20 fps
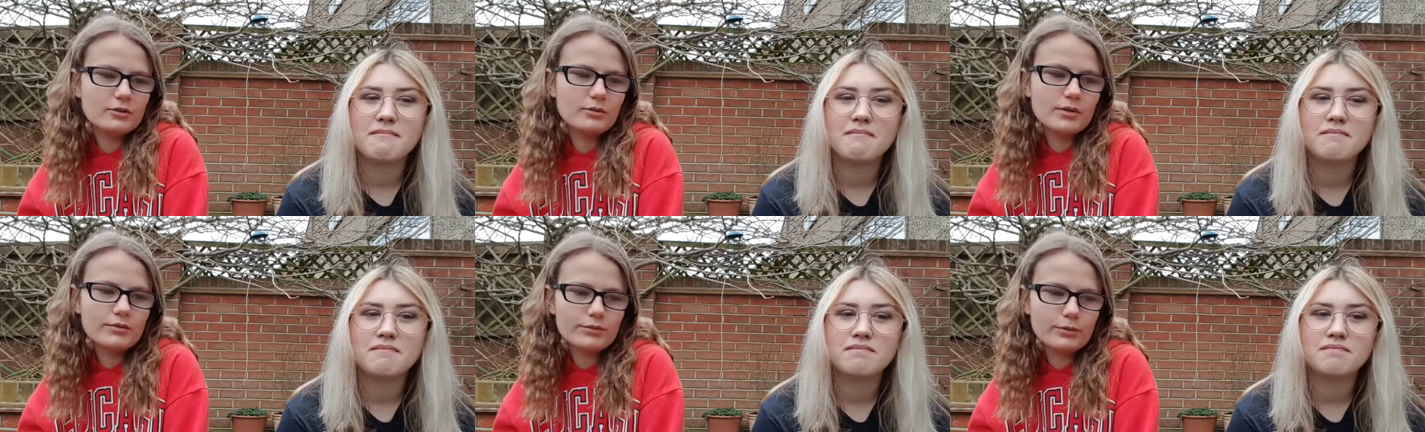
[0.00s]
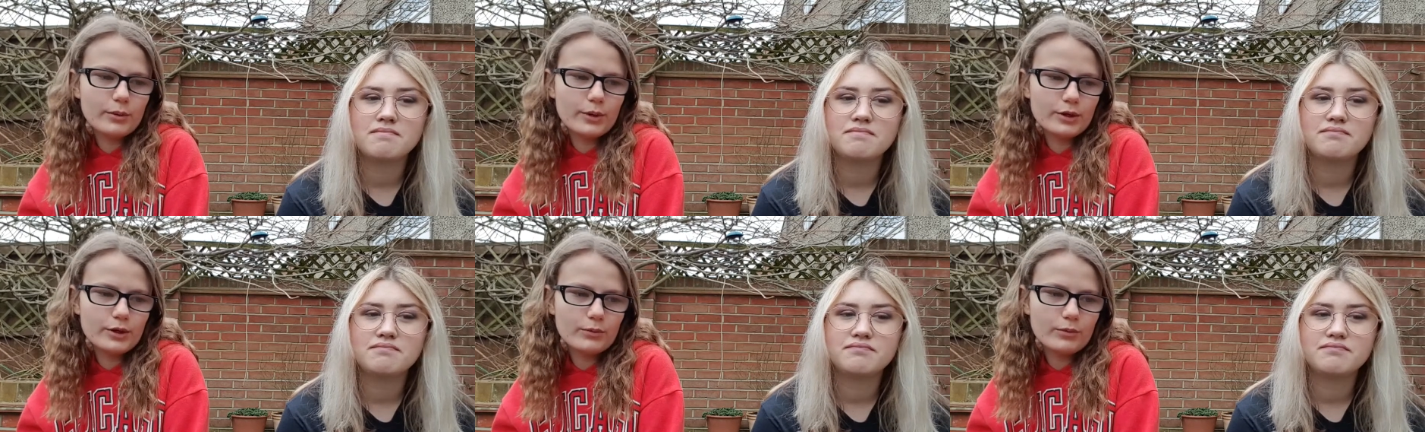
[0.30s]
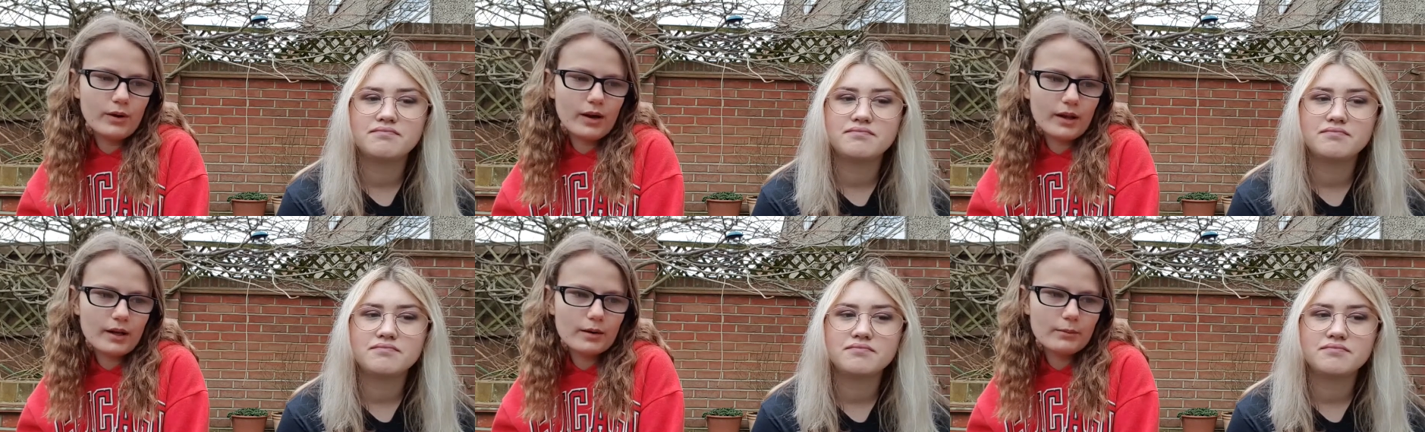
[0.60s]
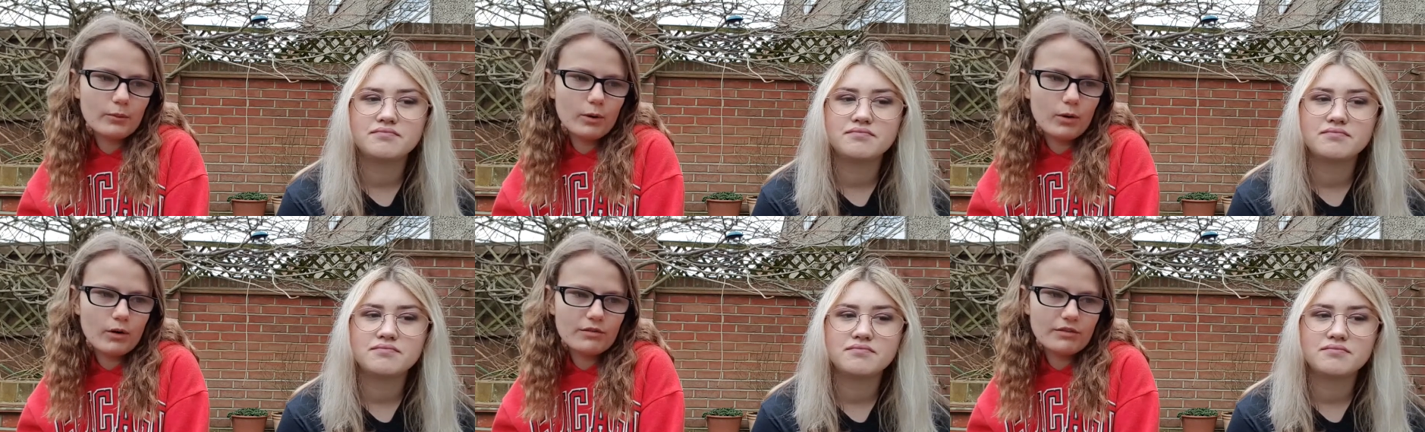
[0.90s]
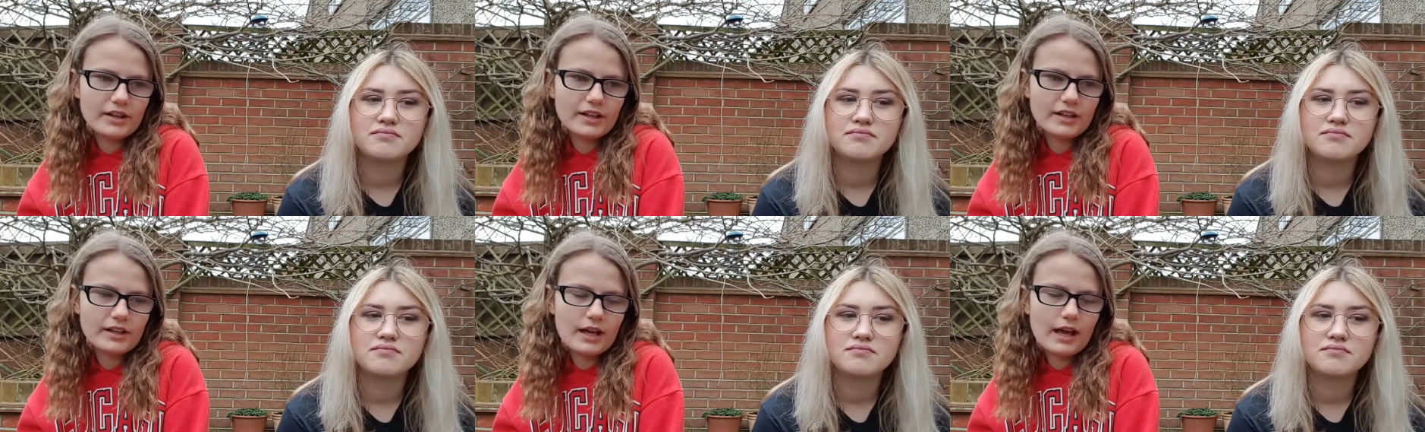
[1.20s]
Speaker 1: and then do one from when you were like
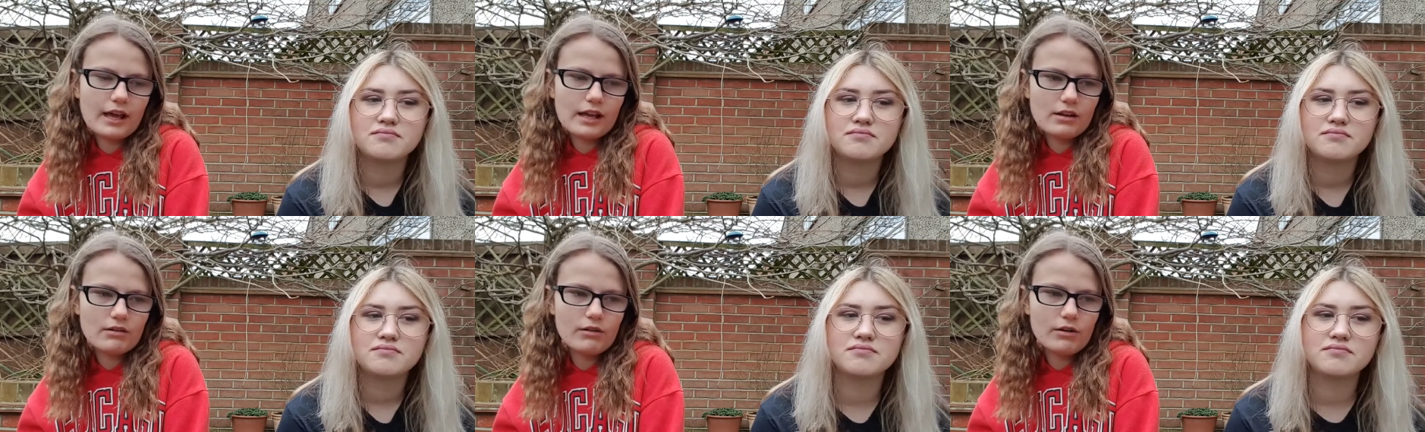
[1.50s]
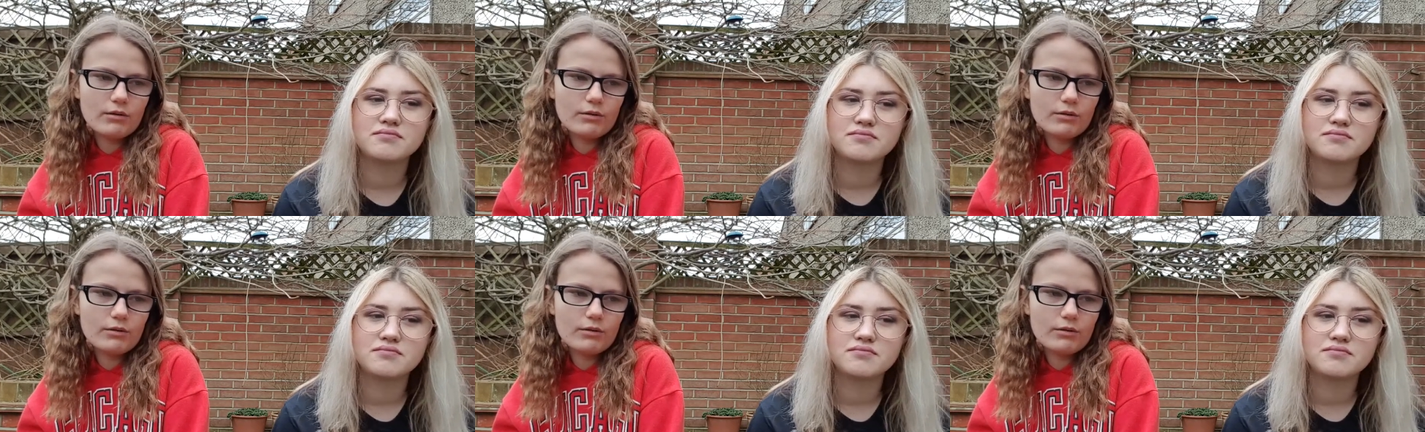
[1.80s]
more of like an